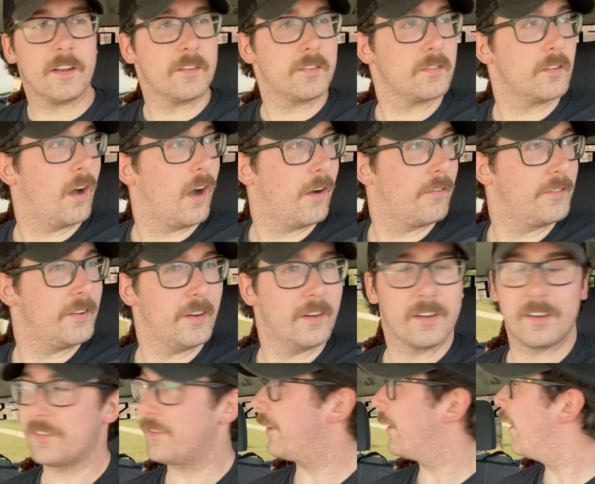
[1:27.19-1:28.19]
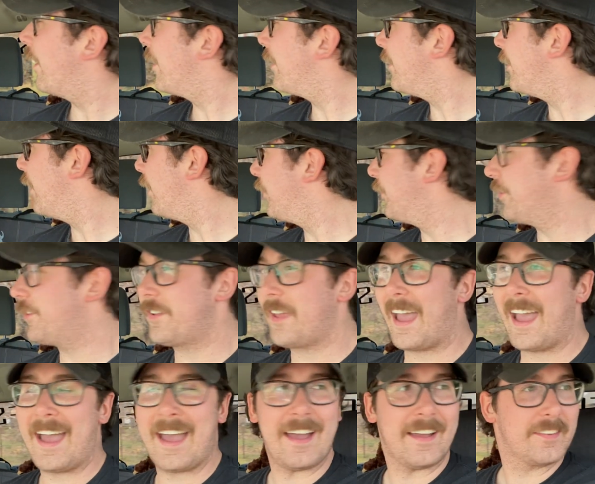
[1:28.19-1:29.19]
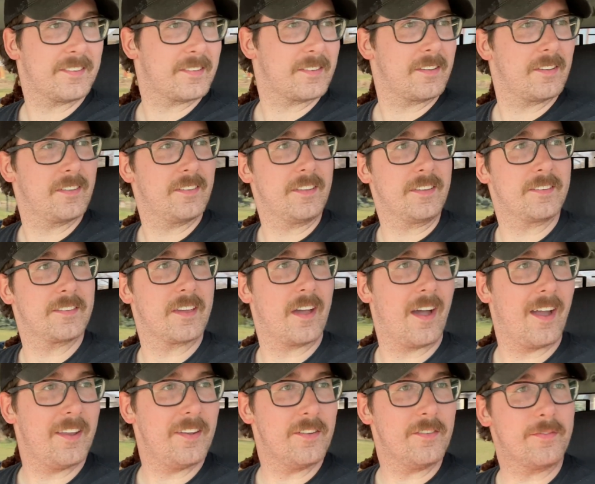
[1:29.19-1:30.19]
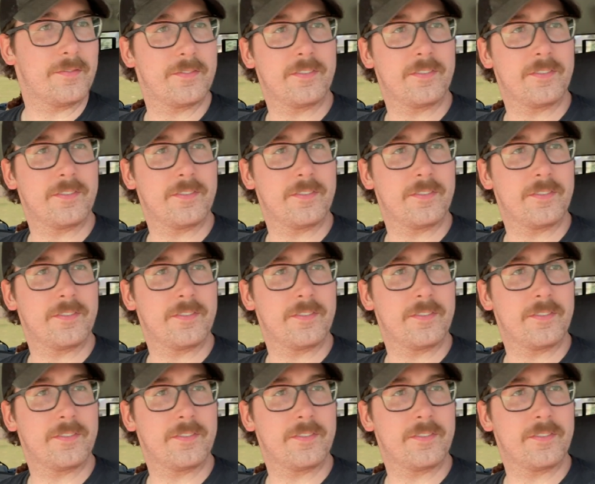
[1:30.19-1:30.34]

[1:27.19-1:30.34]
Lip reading: soft here because I got another task that's kind of